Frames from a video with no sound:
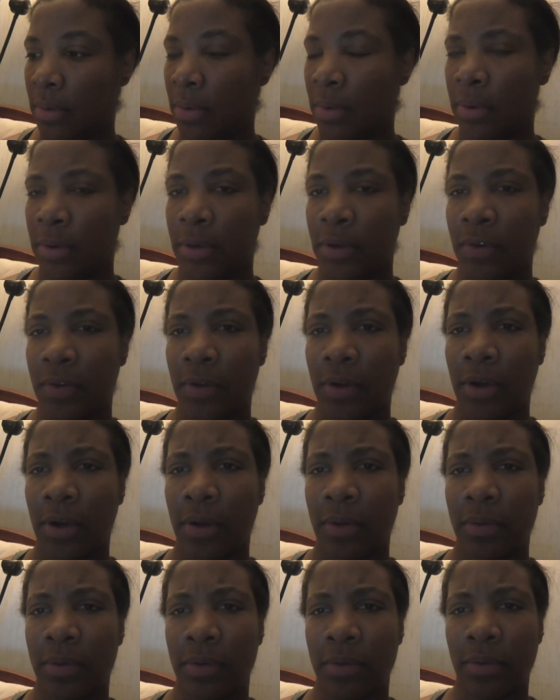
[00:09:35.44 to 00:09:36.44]
Or does it
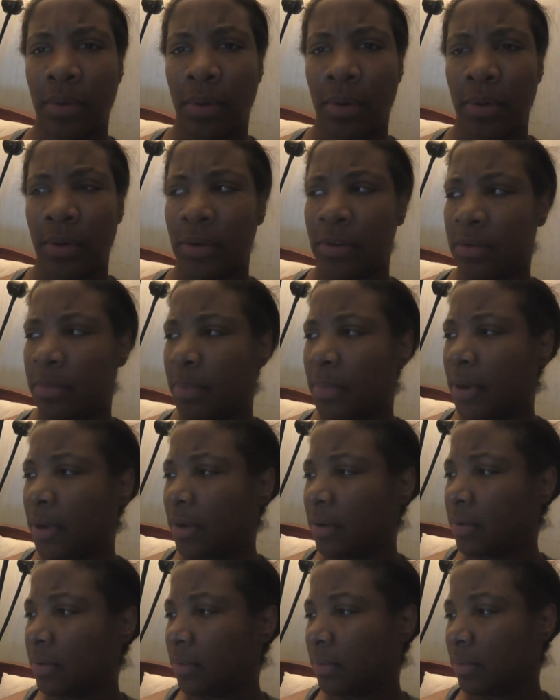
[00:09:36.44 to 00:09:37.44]
count as August box?